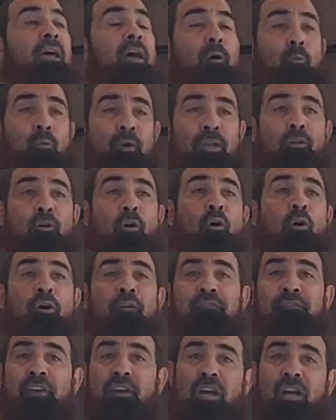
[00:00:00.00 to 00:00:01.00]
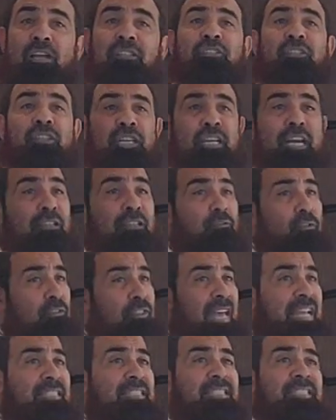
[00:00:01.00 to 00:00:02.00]
And we know if the country got to
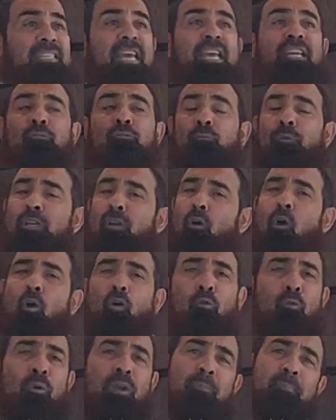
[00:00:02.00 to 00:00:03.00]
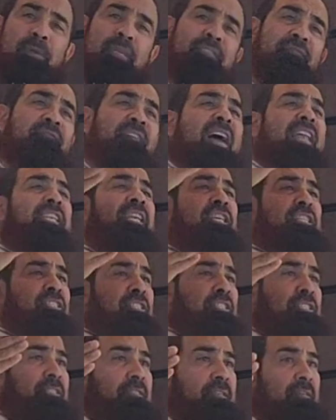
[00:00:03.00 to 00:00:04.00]
that stage, we all will be
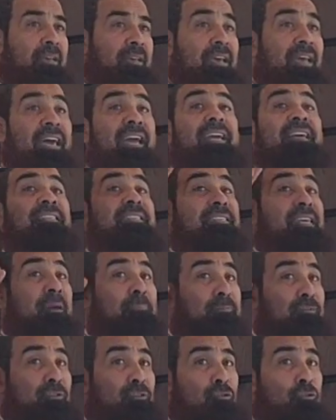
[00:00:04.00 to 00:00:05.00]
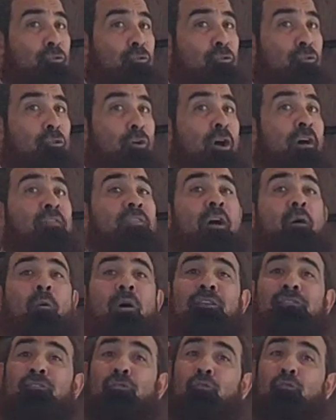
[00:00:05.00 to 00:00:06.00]
vanished, except who? The
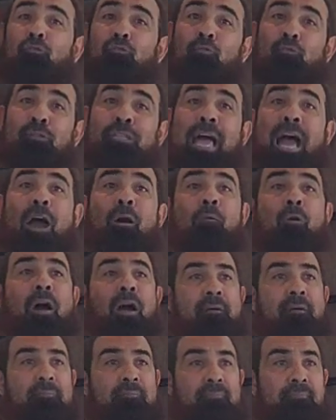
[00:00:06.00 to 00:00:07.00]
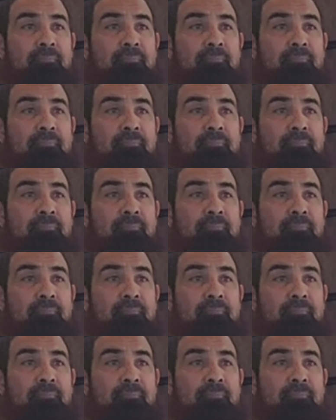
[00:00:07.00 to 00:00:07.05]
ones who do da'wah.